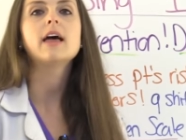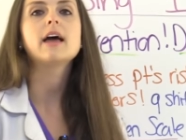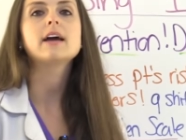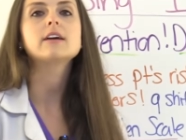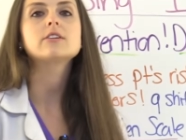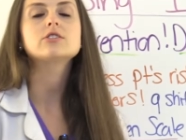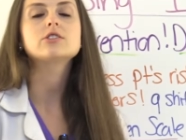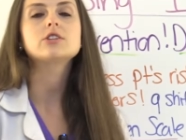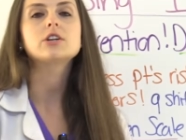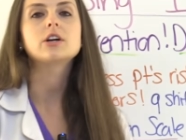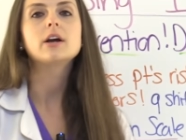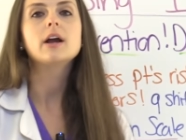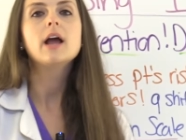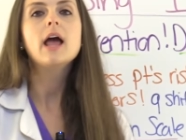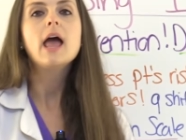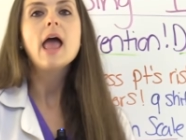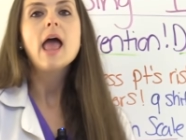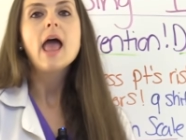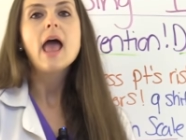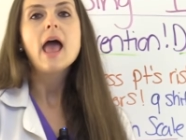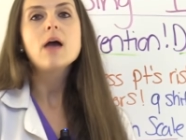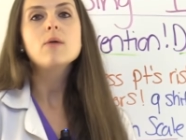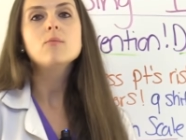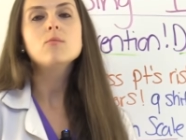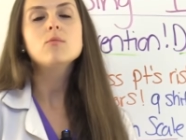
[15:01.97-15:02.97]
lecture.
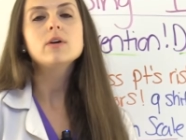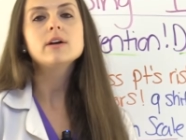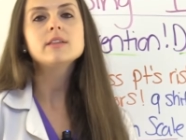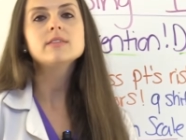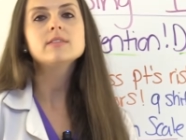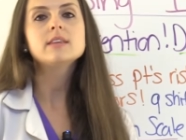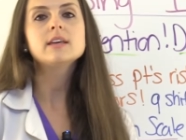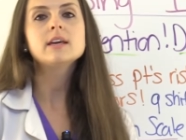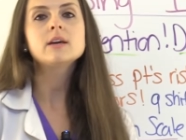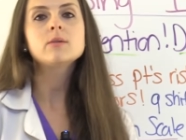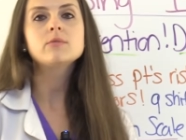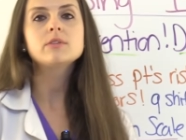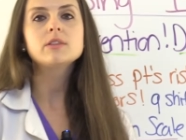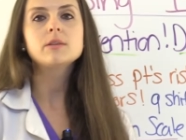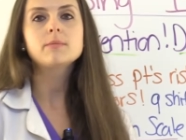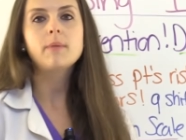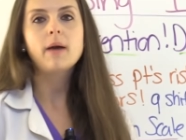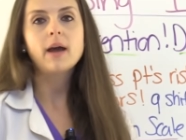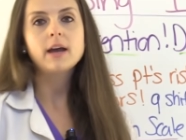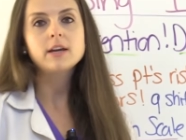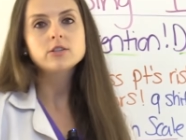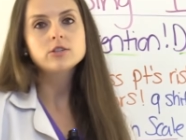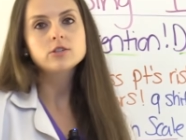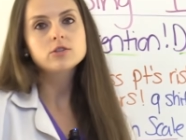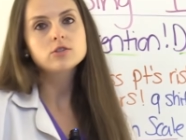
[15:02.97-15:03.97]
And one thing with the
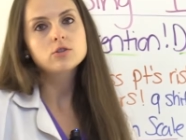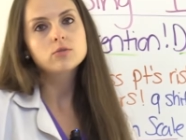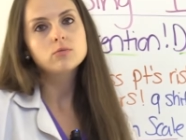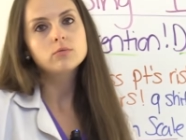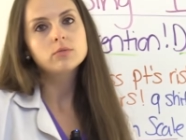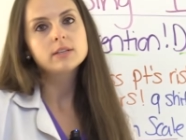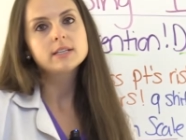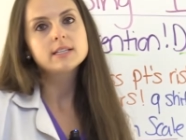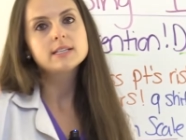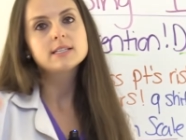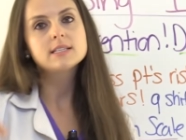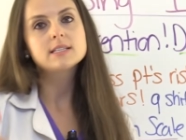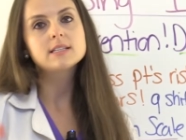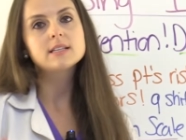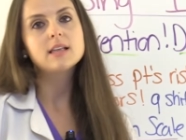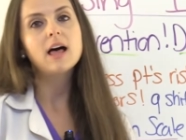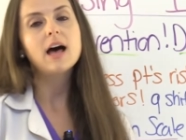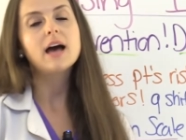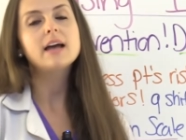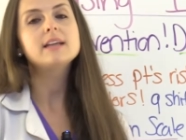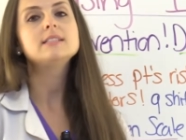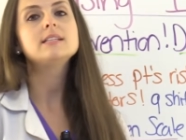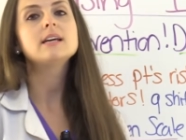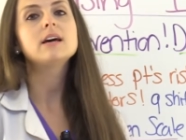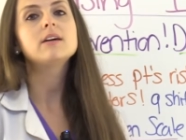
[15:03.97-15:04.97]
patients who really
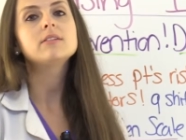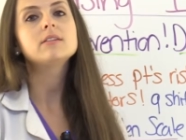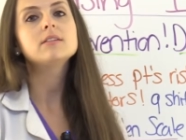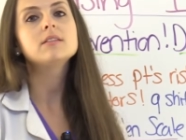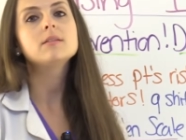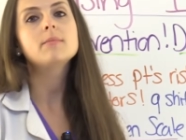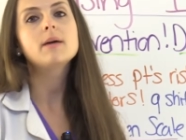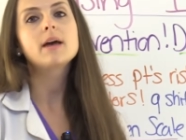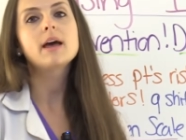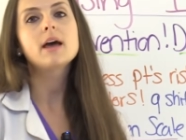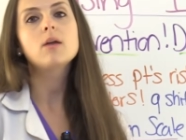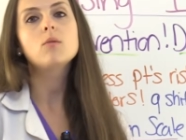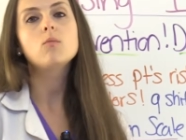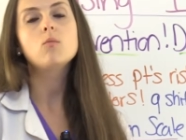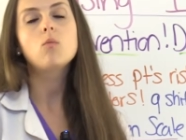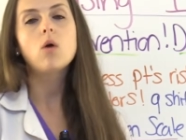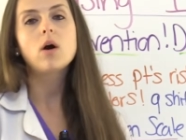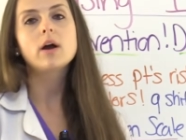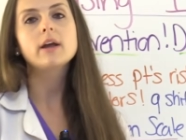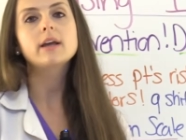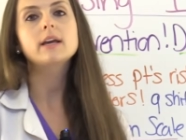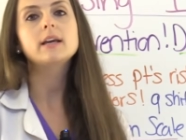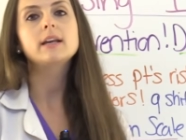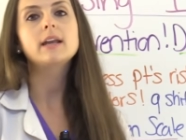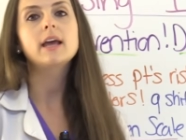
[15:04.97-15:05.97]
slide down in the bed,
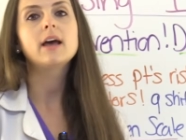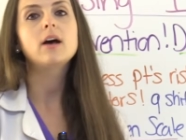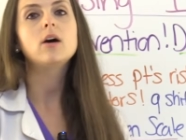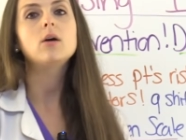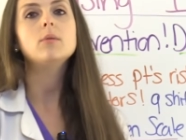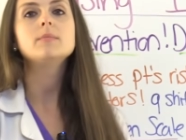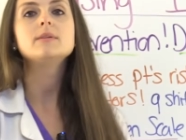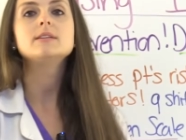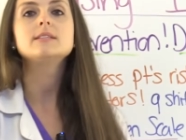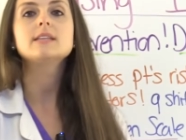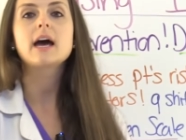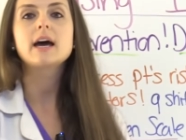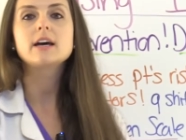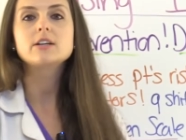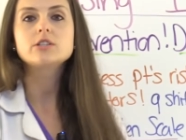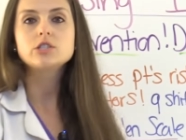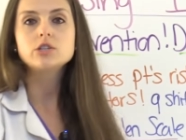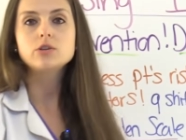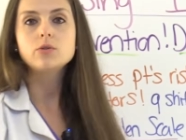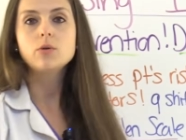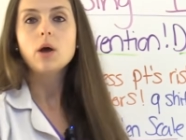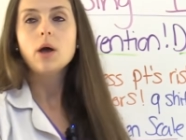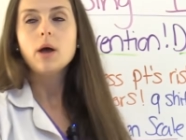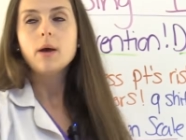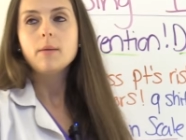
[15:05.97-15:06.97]
what can help is as
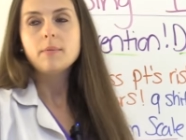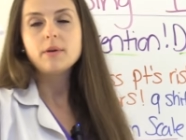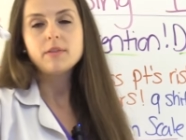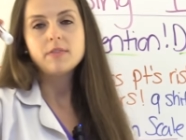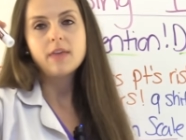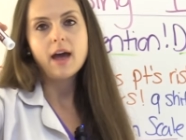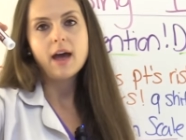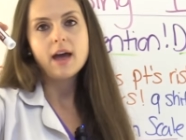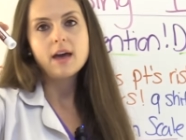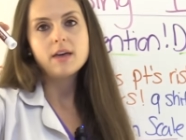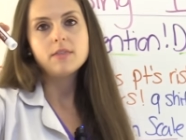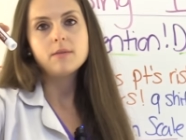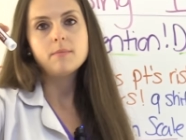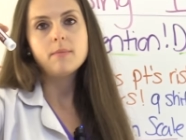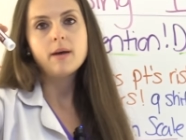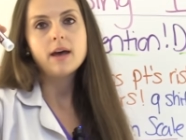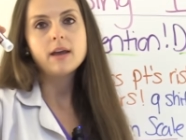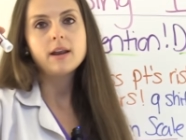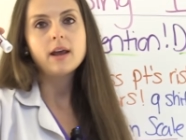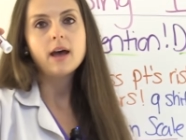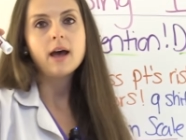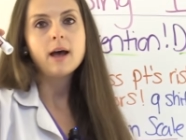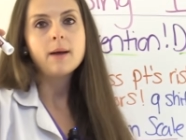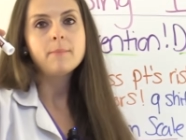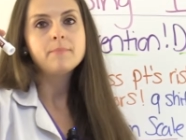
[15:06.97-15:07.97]
you put the head of the
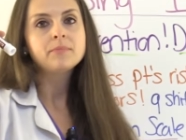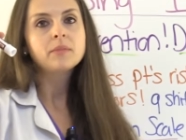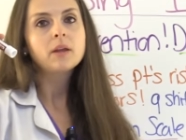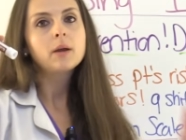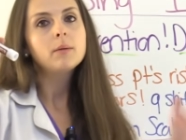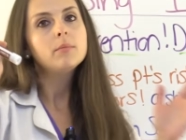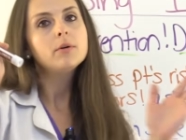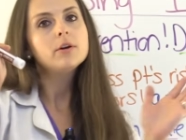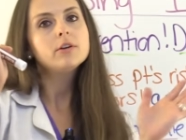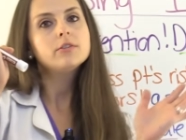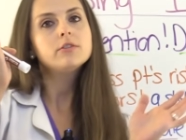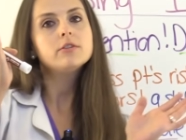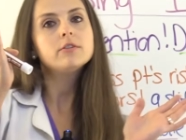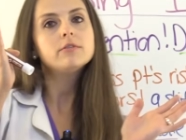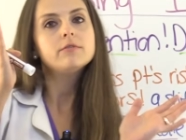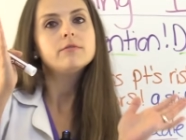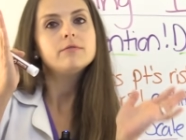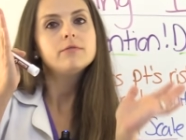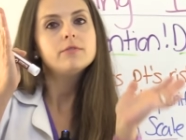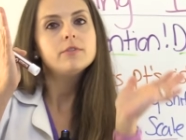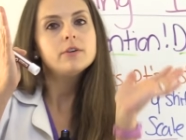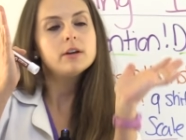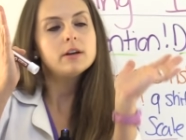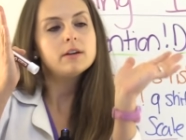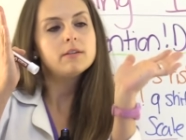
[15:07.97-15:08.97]
bed up, put their
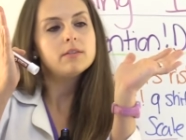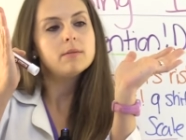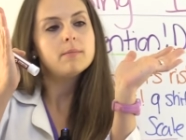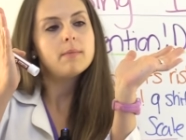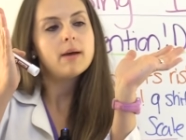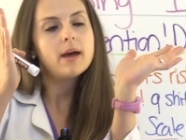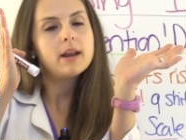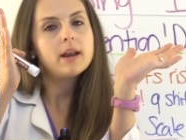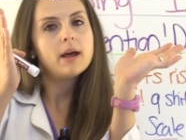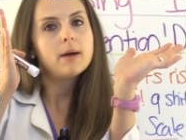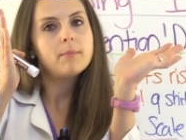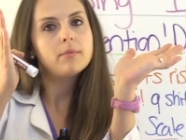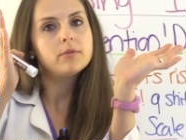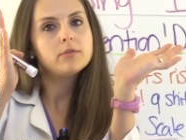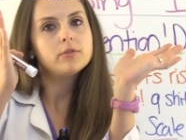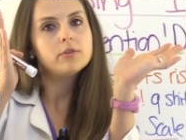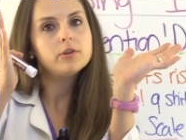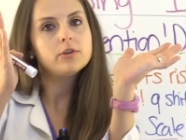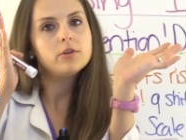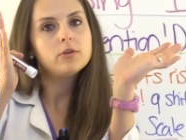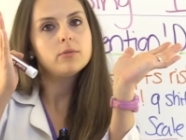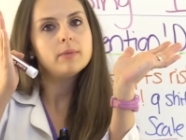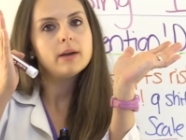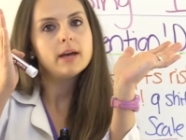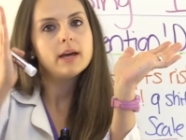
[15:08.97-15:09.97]
foot of the bed up a
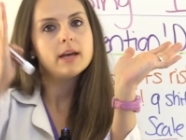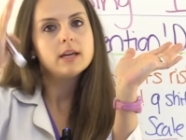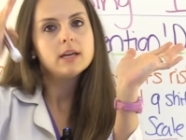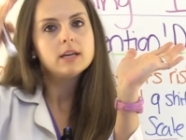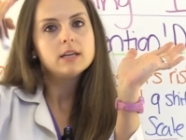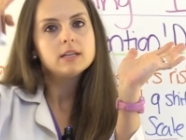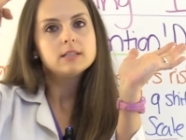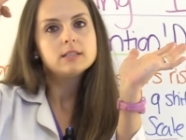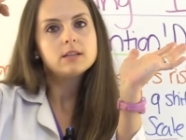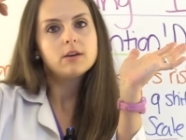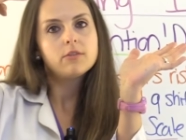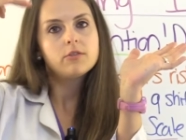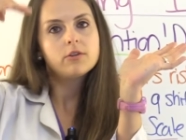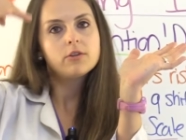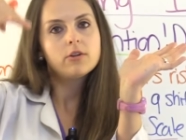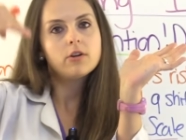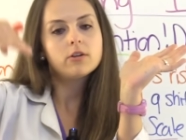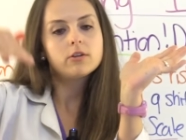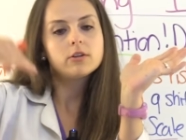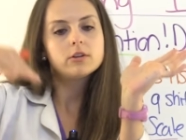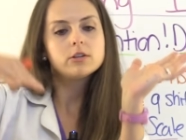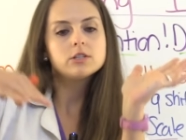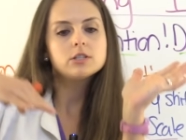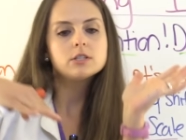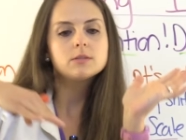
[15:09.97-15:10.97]
little bit. So they're
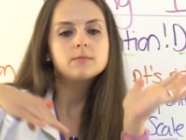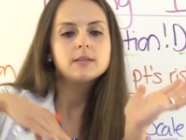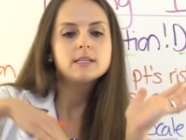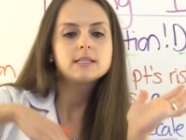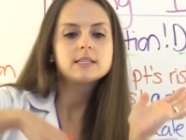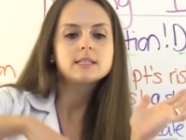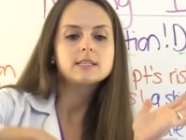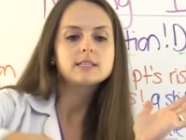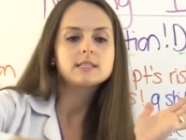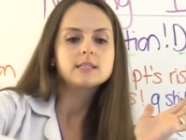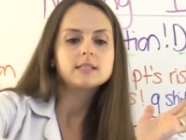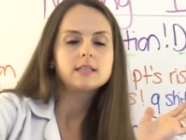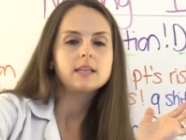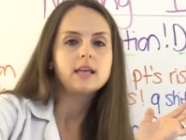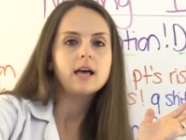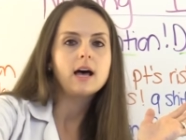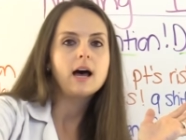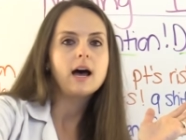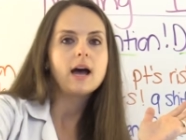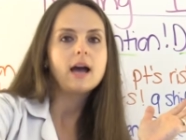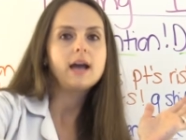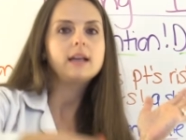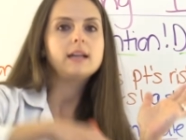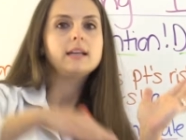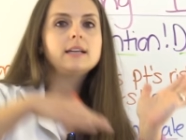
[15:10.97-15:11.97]
not gonna just be
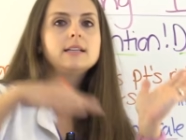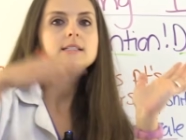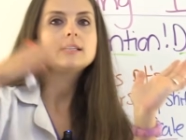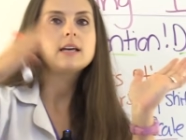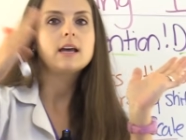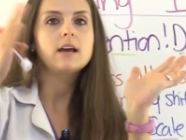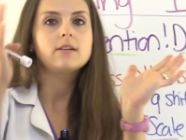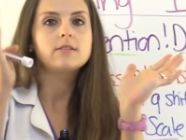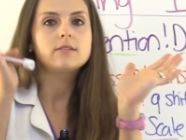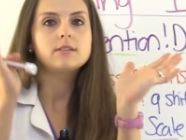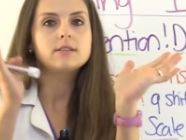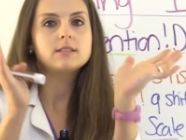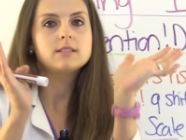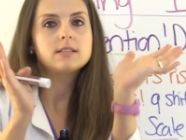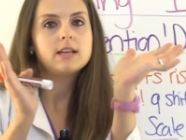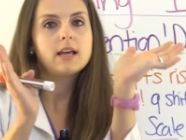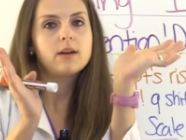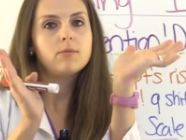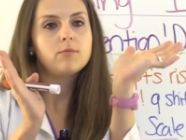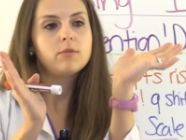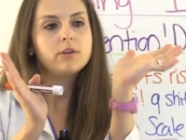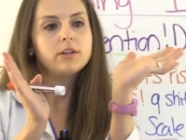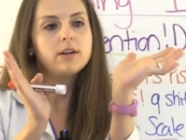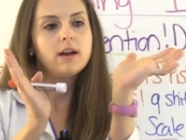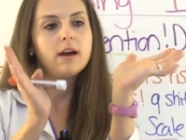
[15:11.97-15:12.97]
sliding down.
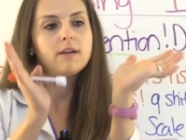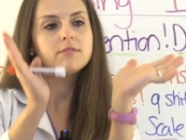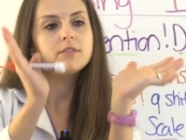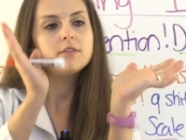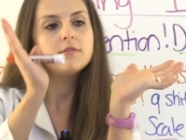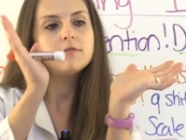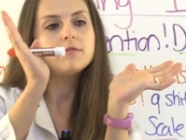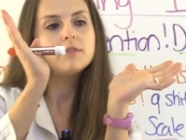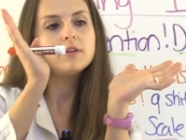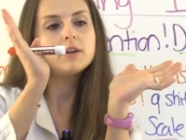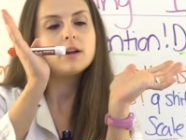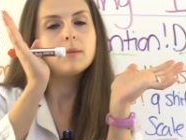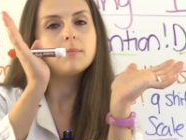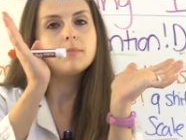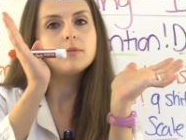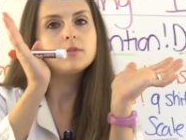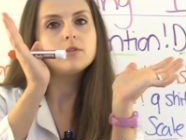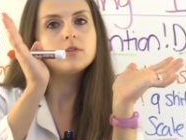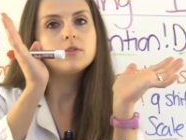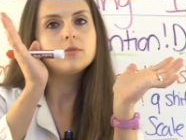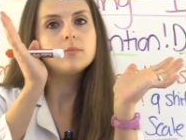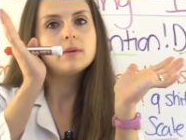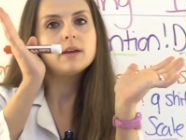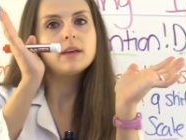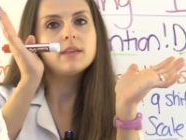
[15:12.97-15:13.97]
Instead, when you have the foot up a
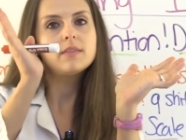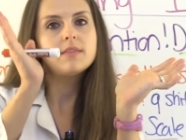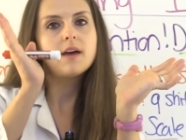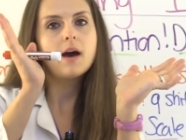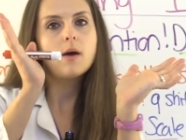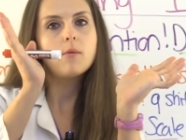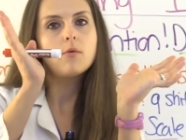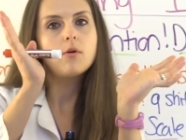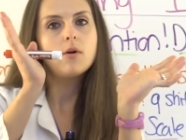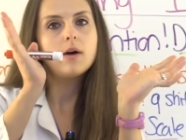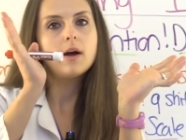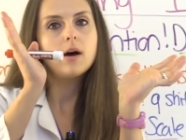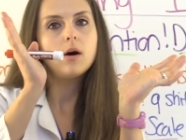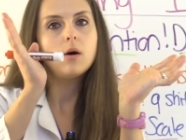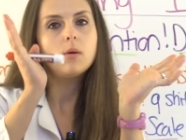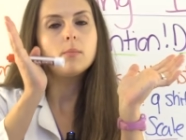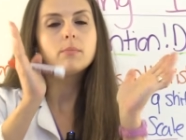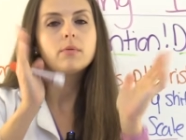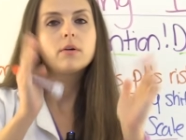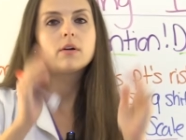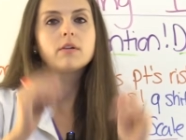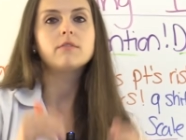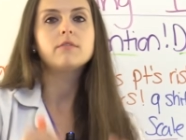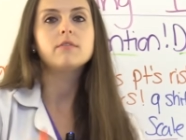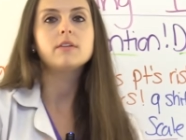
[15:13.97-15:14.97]
little bit, that will
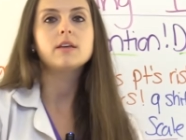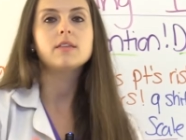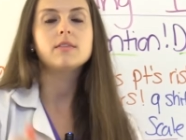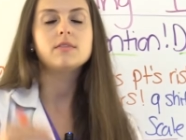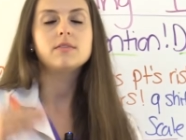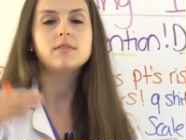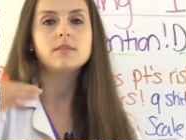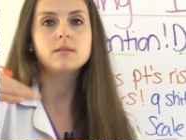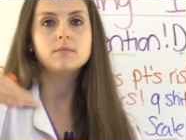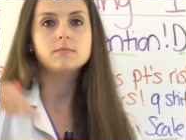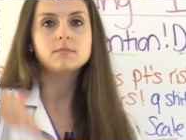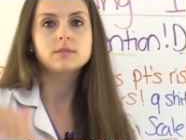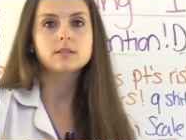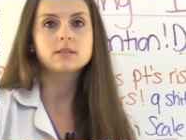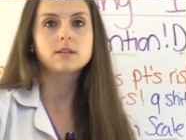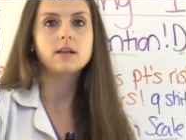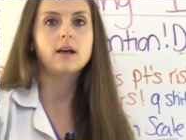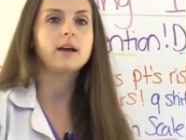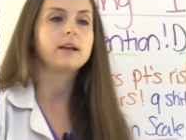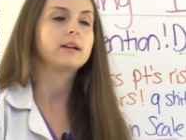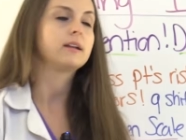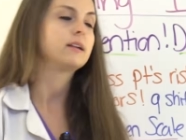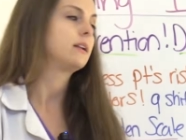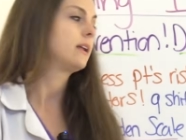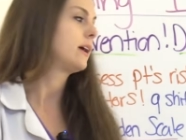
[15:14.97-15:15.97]
help prevent them
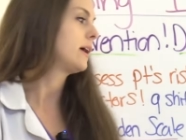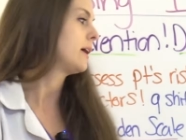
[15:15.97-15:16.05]
sliding